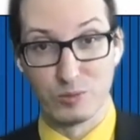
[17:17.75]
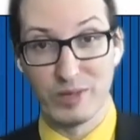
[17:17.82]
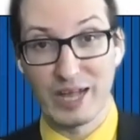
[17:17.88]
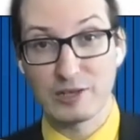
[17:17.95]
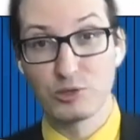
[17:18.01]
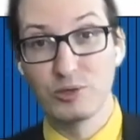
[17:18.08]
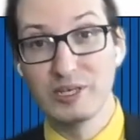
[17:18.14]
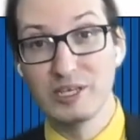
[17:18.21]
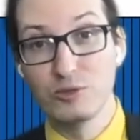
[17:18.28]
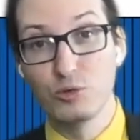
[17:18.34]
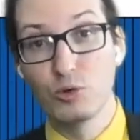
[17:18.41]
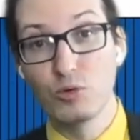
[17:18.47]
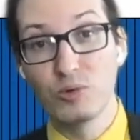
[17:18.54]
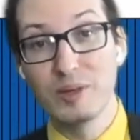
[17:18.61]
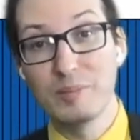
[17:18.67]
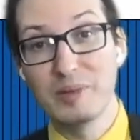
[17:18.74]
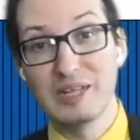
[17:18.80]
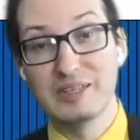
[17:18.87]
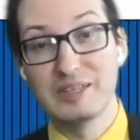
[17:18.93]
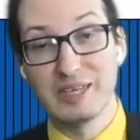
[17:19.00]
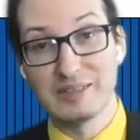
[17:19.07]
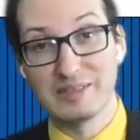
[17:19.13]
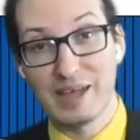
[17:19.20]
We actually do rebuild
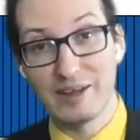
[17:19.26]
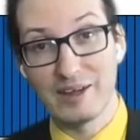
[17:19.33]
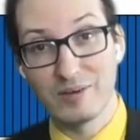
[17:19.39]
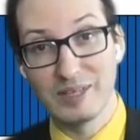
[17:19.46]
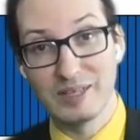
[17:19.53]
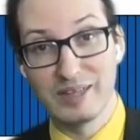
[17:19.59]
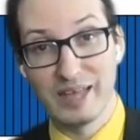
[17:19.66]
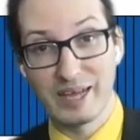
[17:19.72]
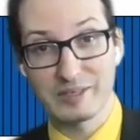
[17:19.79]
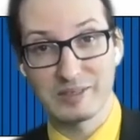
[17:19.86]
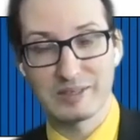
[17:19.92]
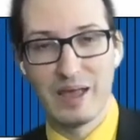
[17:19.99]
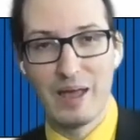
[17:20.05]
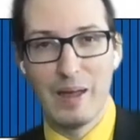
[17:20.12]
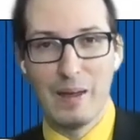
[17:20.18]
the entire index,